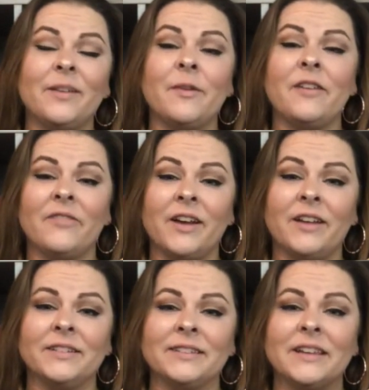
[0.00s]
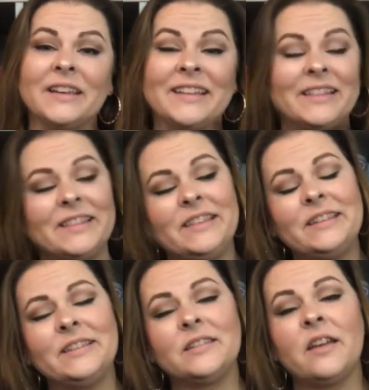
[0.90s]
eBay finds,
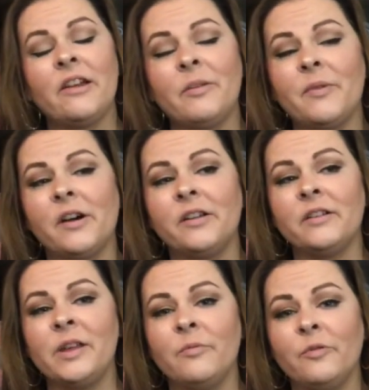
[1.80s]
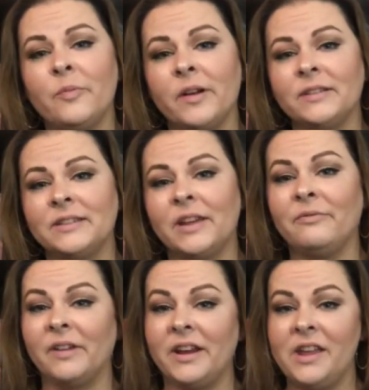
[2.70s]
this Harry Potter Hebrew box set
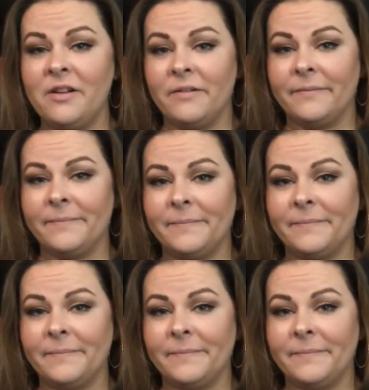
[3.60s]
right here.